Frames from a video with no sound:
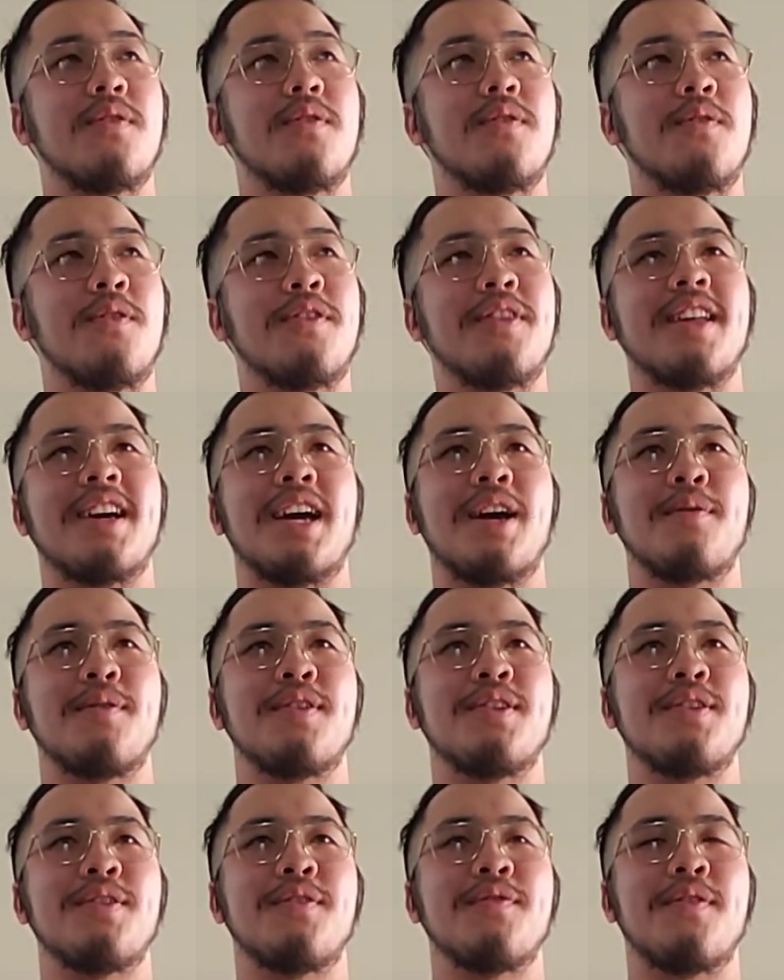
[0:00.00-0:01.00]
one thing I would
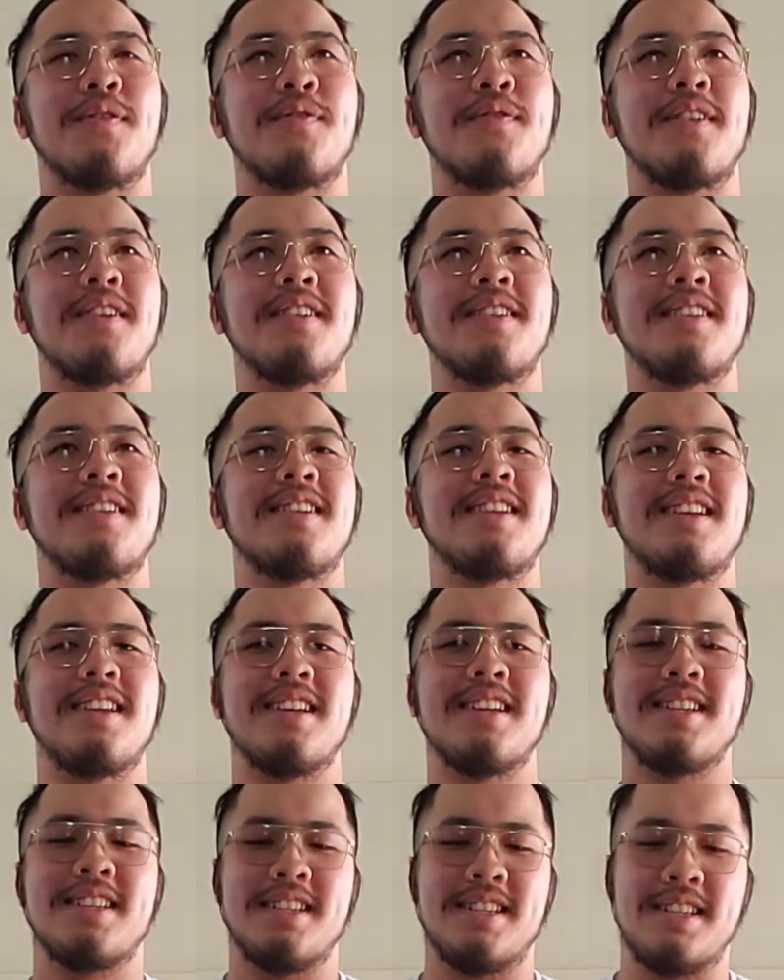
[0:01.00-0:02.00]
do for fun
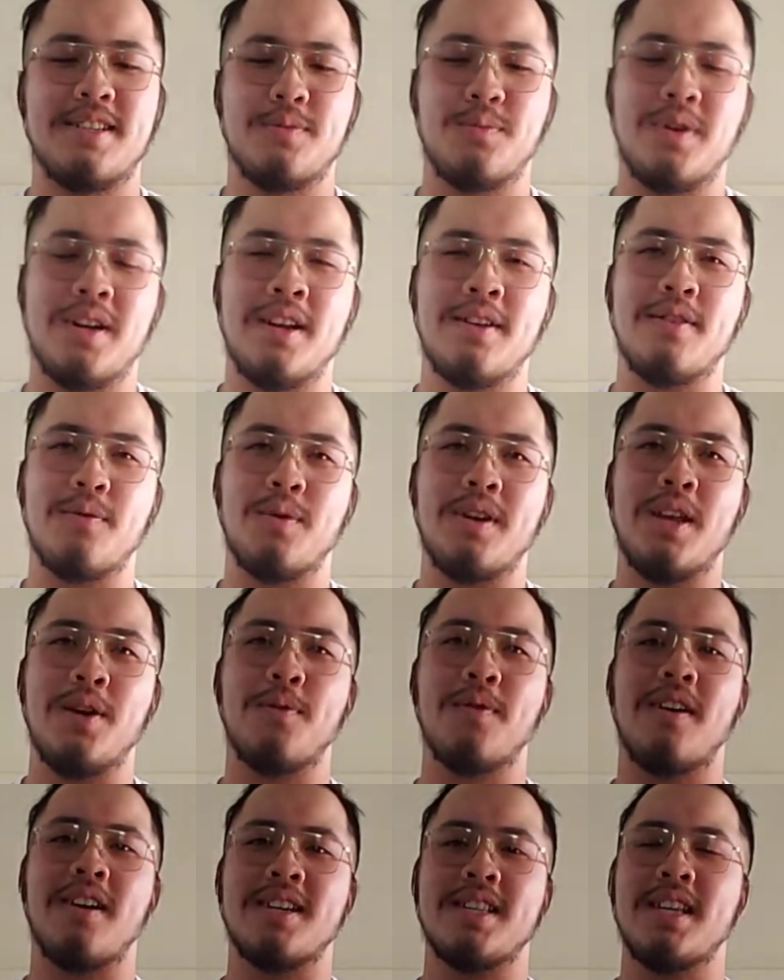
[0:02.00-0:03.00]
is when he
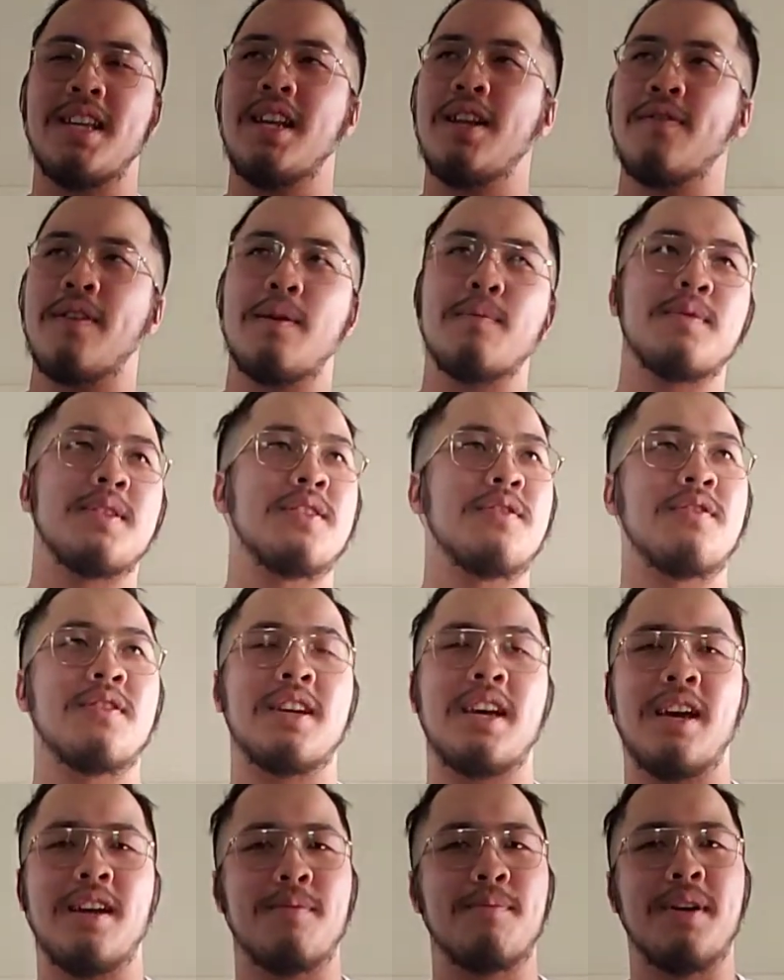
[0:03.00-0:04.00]
walks in, if I'm still
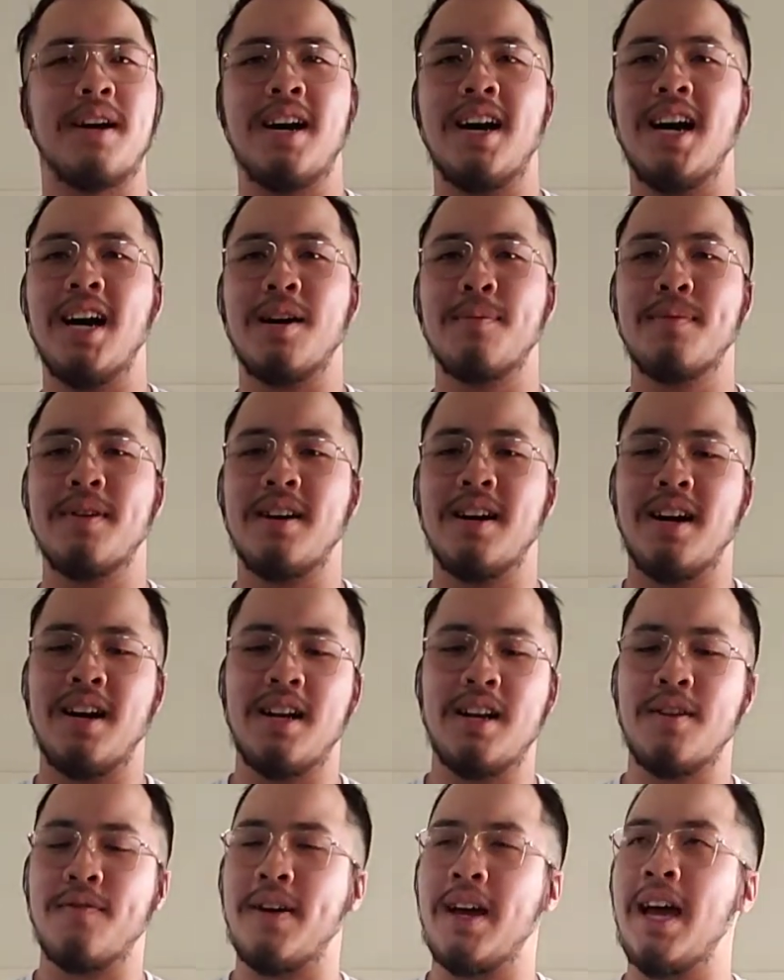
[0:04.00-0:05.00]
getting my hakama on,
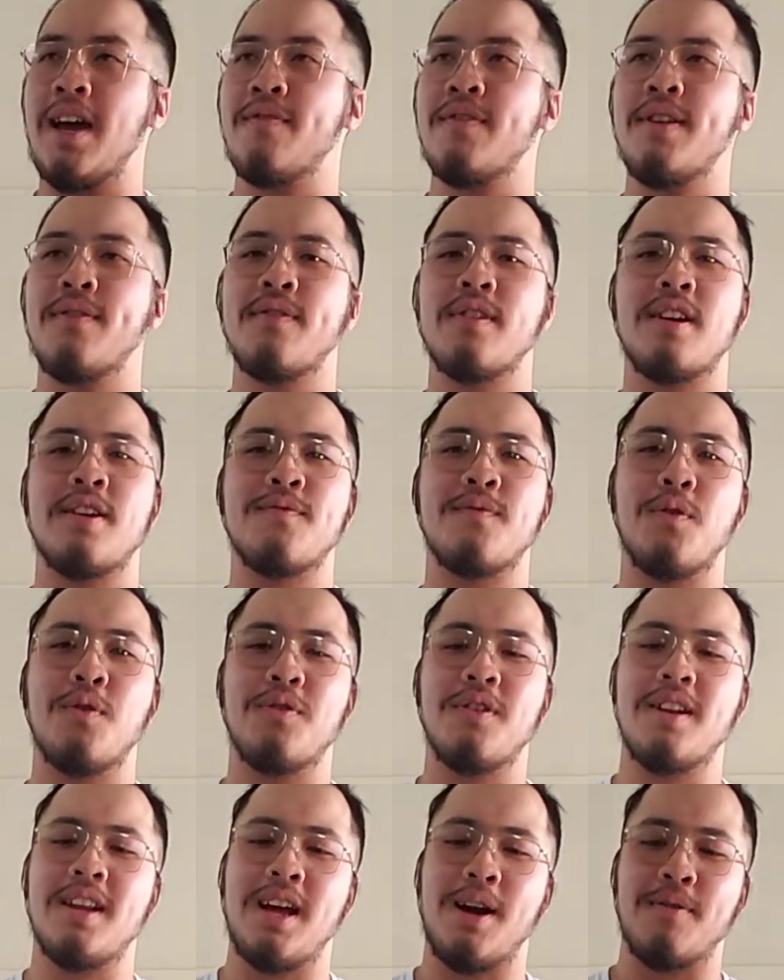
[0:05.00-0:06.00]
if I haven't even
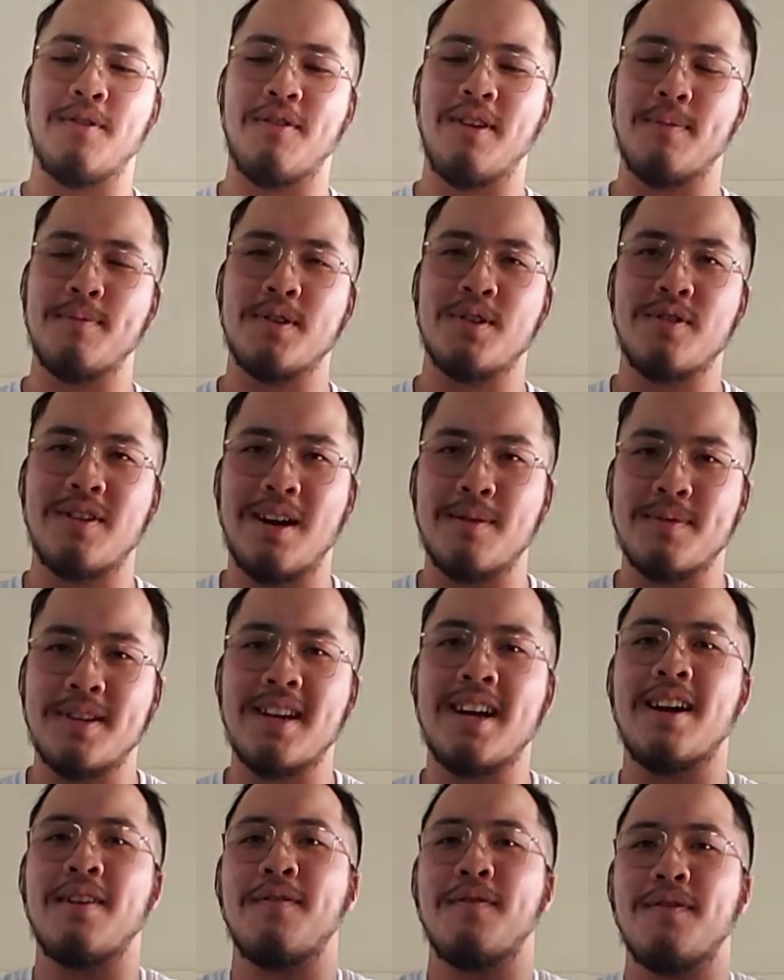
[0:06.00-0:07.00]
unfolded it, I would grab the straps and
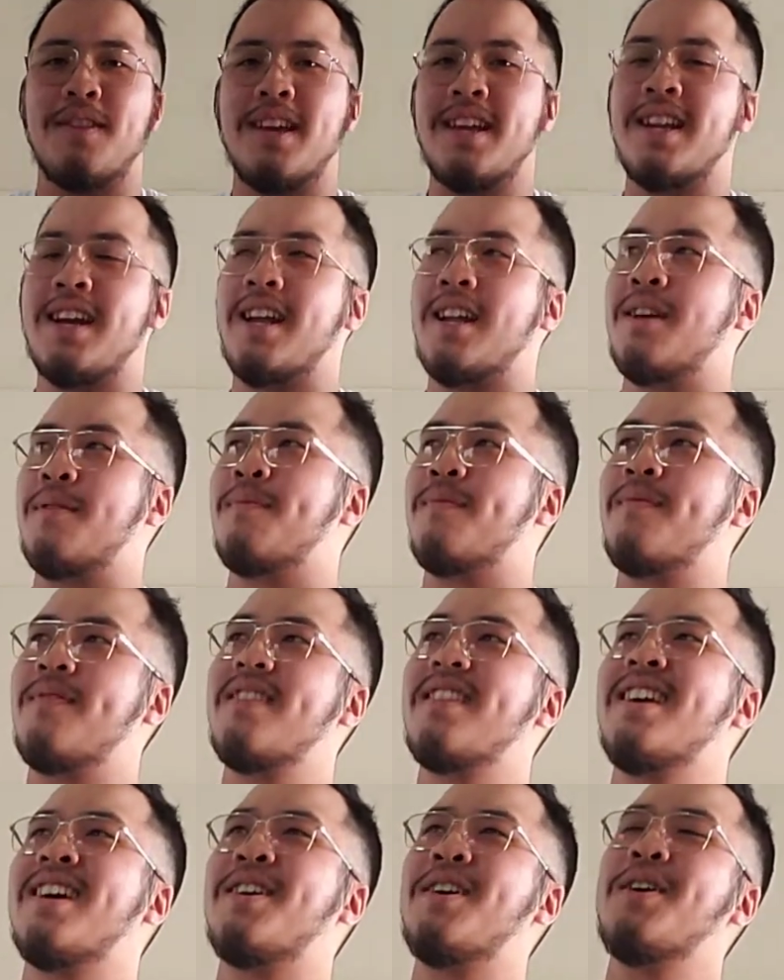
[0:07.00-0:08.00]
kind of fling it at him.
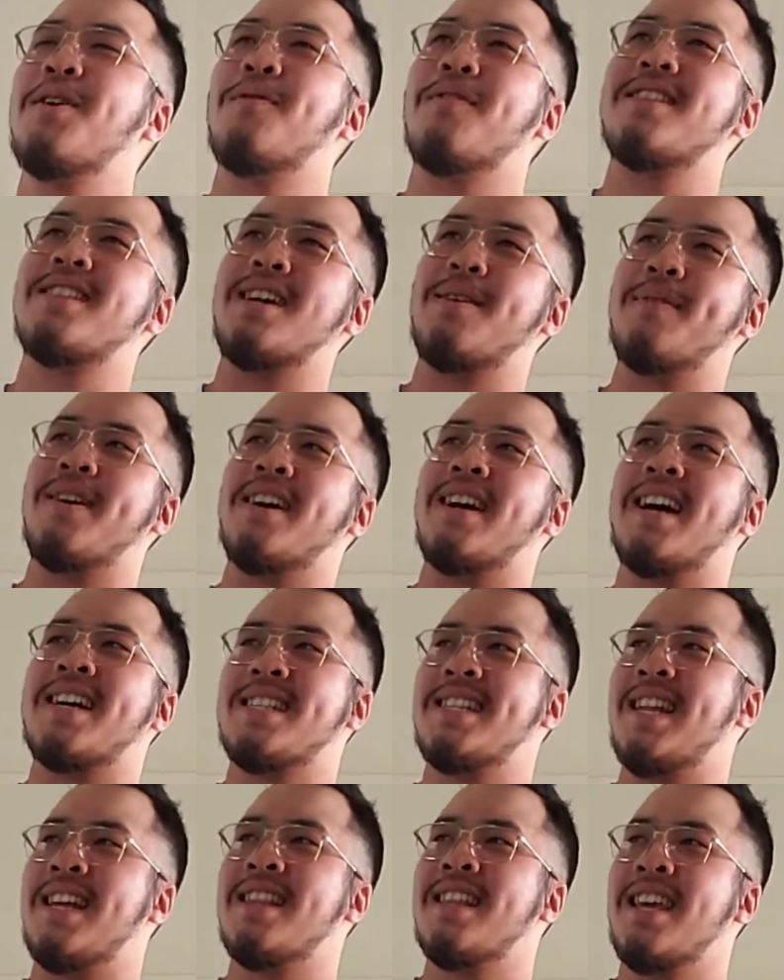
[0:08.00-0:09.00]
One time I
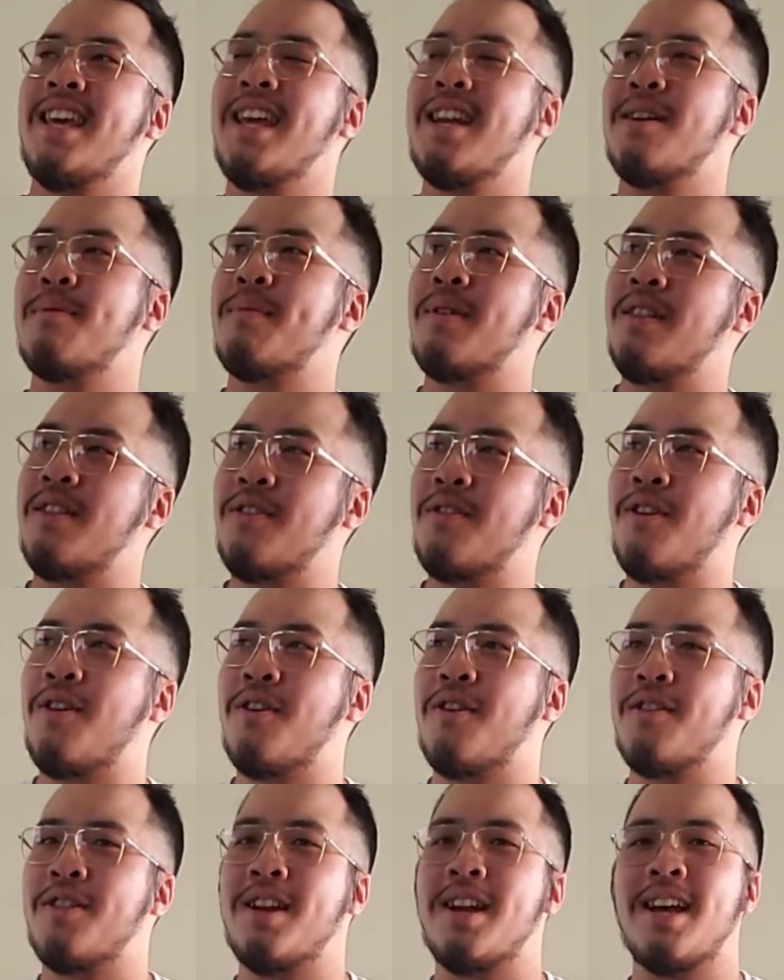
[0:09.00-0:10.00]
accidentally hit him a little
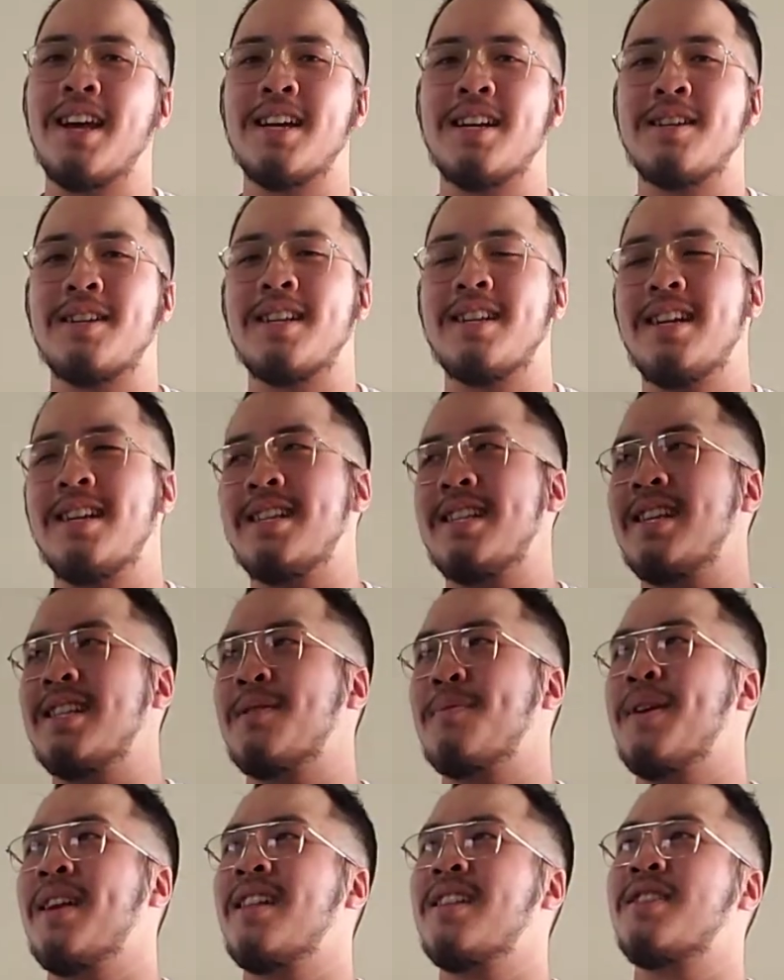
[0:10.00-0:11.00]
harder than I
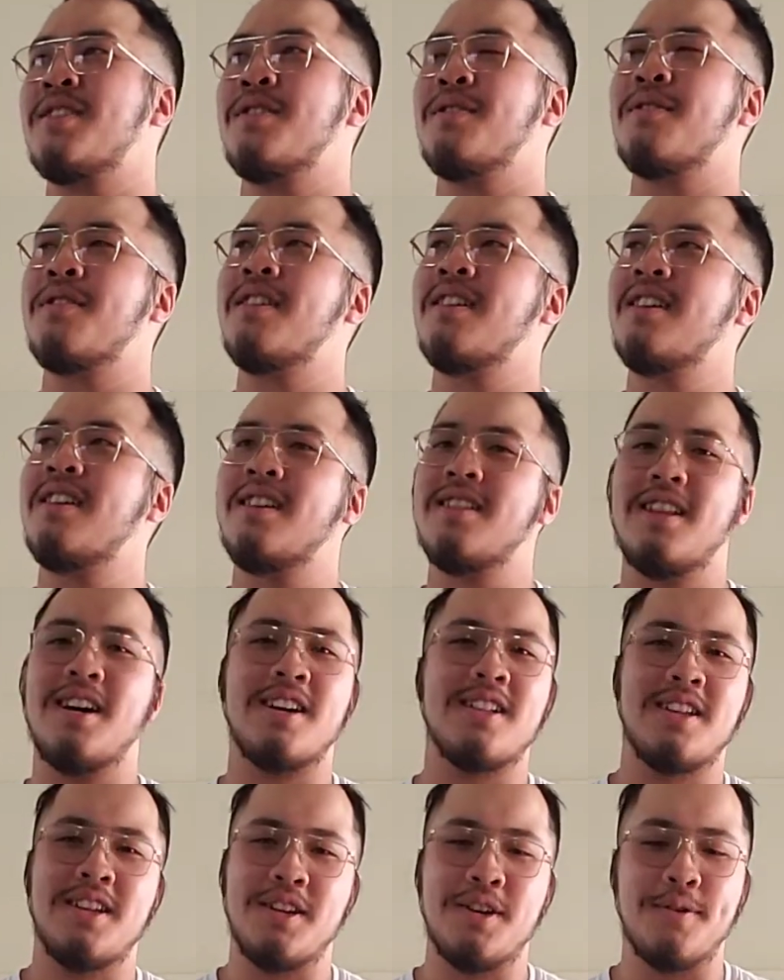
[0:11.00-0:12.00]
anticipated to.
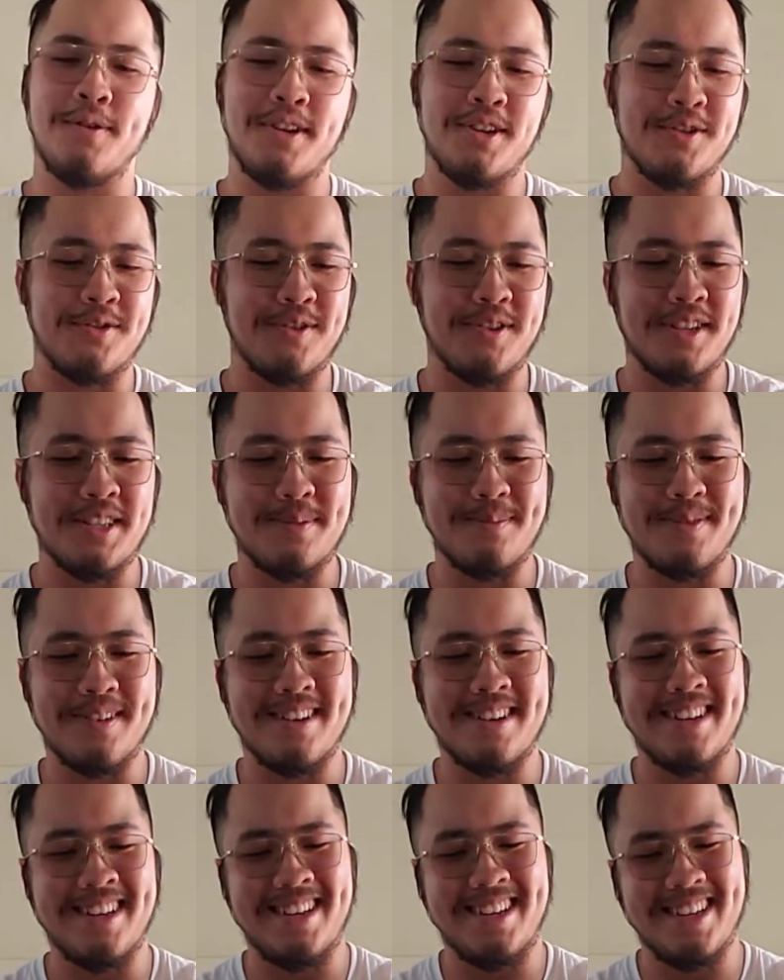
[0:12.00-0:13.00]
Luckily no injuries,
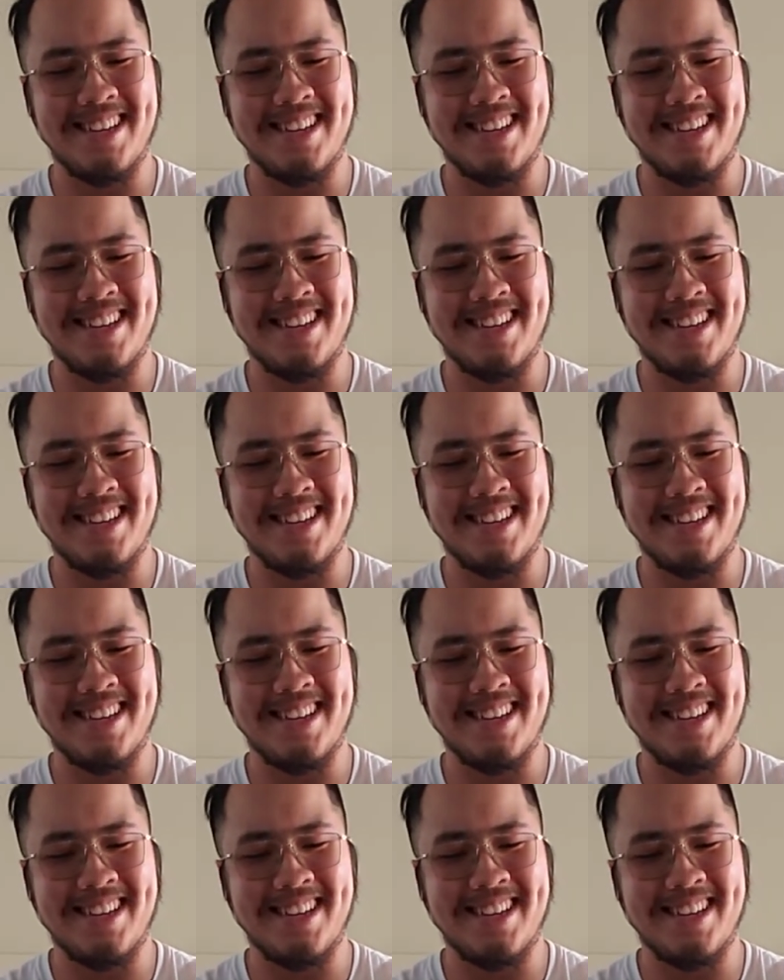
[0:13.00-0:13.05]
but